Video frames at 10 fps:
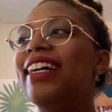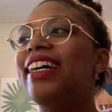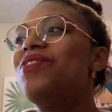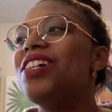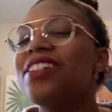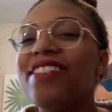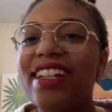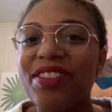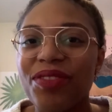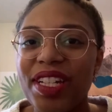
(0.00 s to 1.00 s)
I'll go ahead
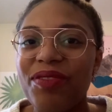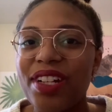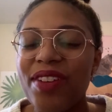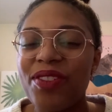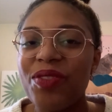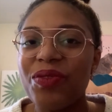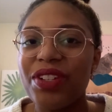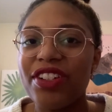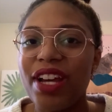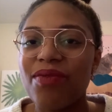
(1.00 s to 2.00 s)
and read what I wrote for
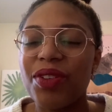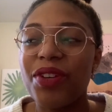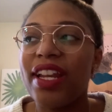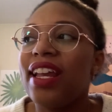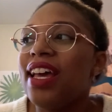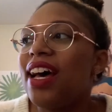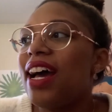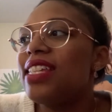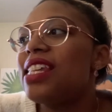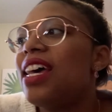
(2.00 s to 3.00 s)
chapter 1. I
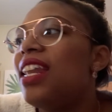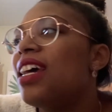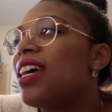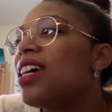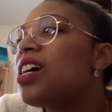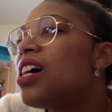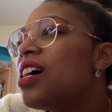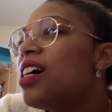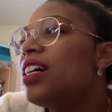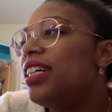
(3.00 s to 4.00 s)
said,
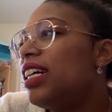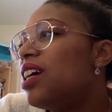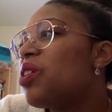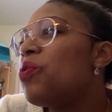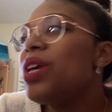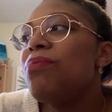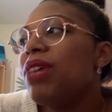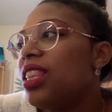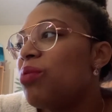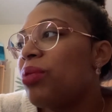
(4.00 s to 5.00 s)
we
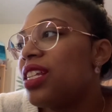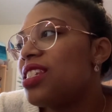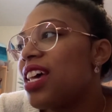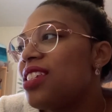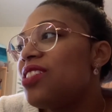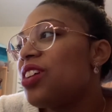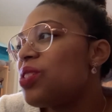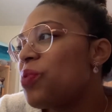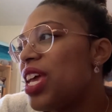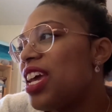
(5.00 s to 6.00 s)
meet the princess just
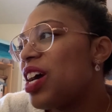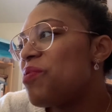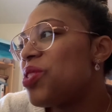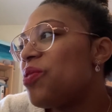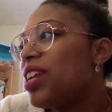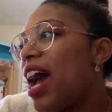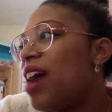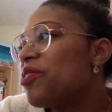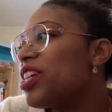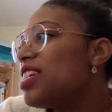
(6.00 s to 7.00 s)
waking up to an
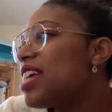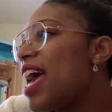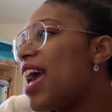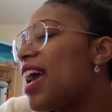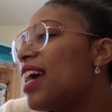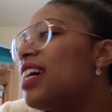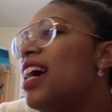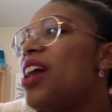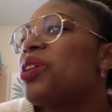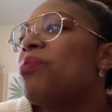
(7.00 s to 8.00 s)
average day,
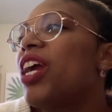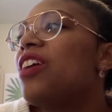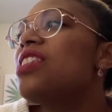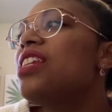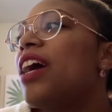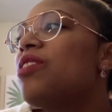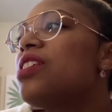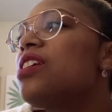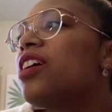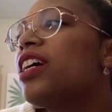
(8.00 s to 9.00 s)
and her parents announced
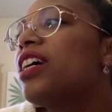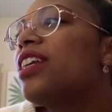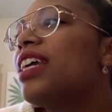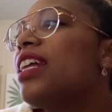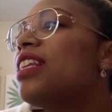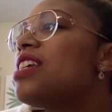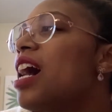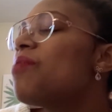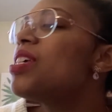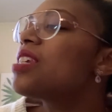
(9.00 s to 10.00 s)
to her that the
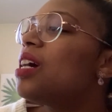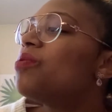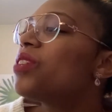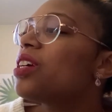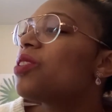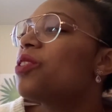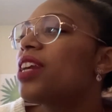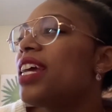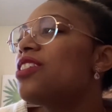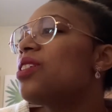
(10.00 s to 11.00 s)
time has come for her
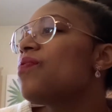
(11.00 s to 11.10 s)
coronation.